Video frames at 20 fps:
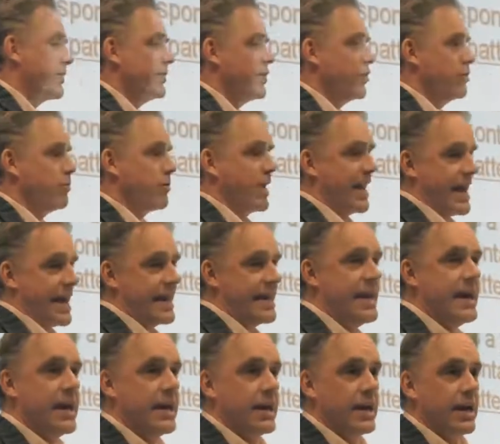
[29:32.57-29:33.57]
with no brain
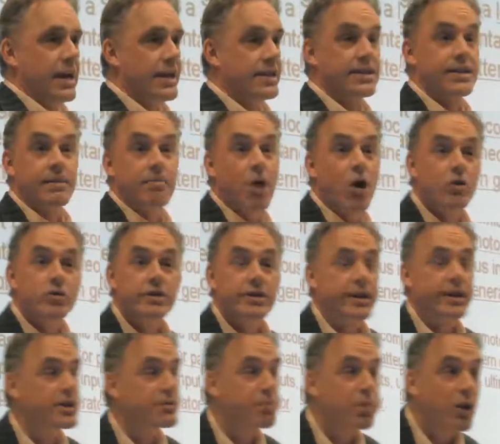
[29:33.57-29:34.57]
is the most
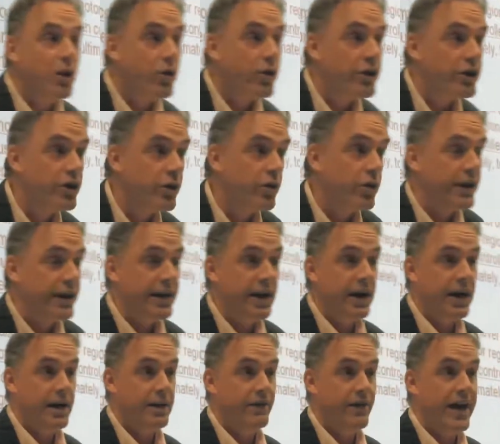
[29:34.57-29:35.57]
exploratory
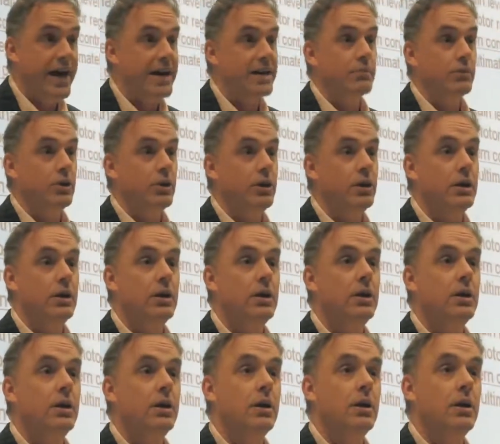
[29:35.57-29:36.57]
kind of animal.
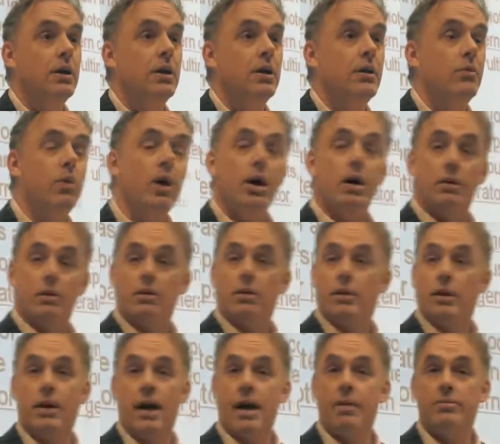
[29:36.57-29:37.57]
Well,
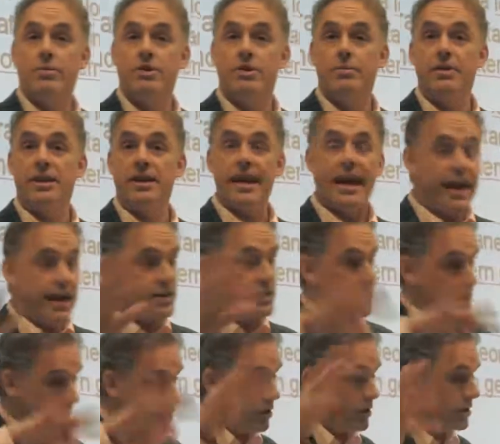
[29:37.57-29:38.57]
it happens to be the
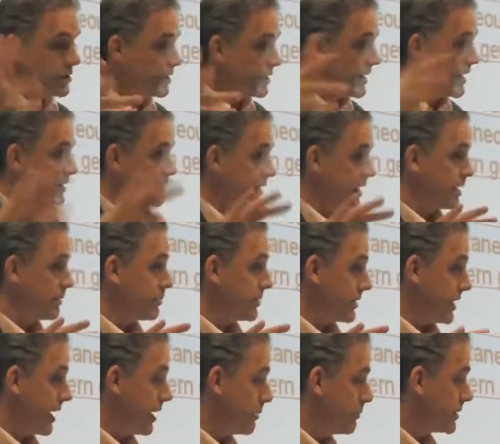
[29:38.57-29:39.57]
case as long as it has a
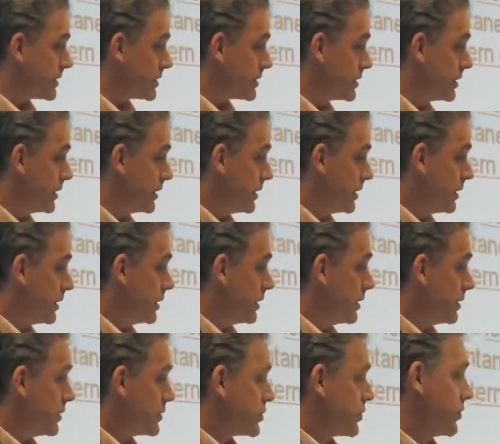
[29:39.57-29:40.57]
hypothalamus.
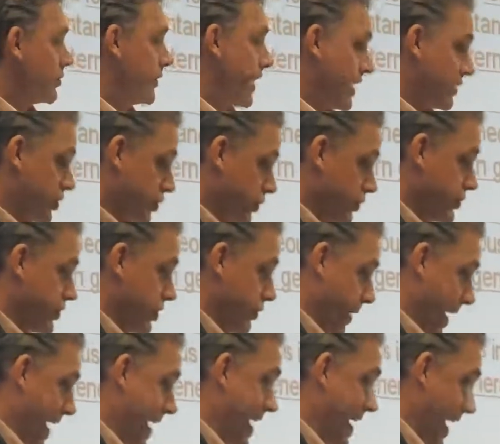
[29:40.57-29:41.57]
So that shows
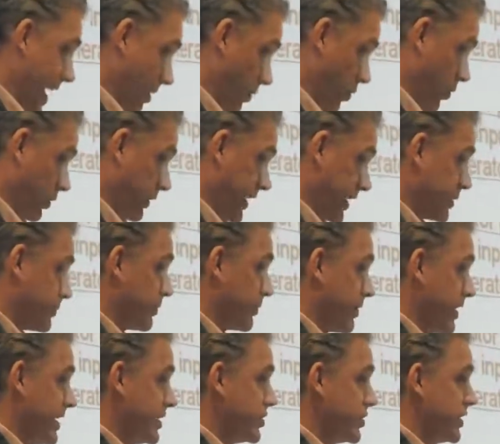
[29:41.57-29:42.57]
you, A, how old
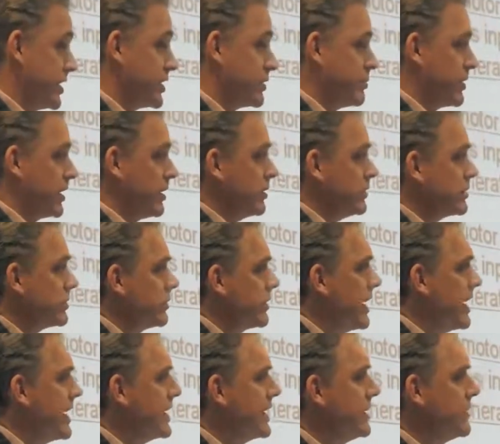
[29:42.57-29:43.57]
exploration is, but it also
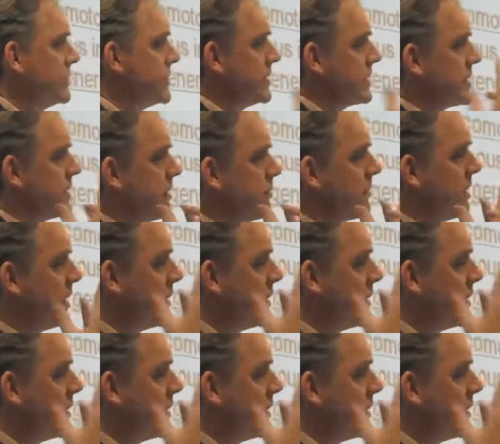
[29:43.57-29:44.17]
kind of gives you some